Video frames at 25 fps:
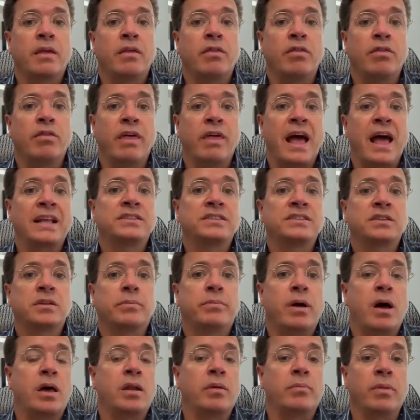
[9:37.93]
That's the
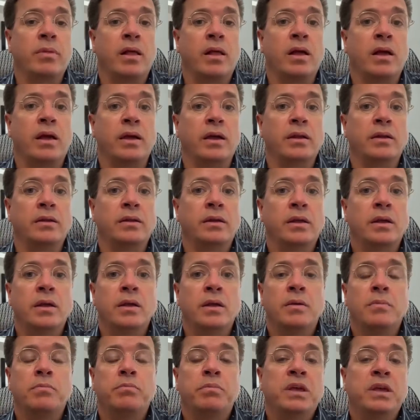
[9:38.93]
bottom line.
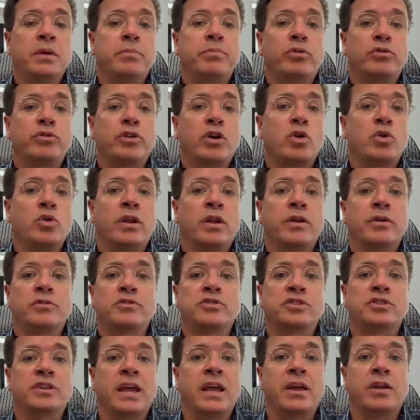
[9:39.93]
People don't
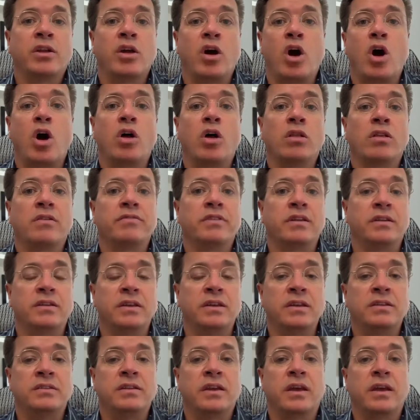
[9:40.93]
understand all of the
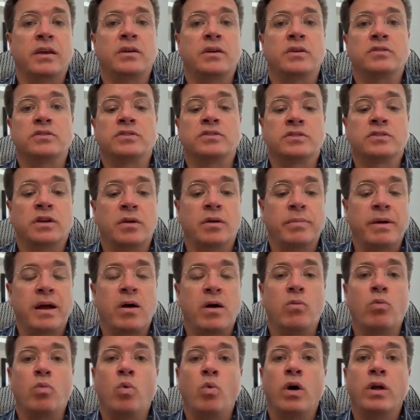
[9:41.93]
details
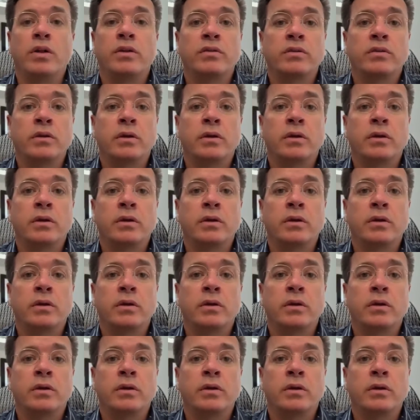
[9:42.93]
about what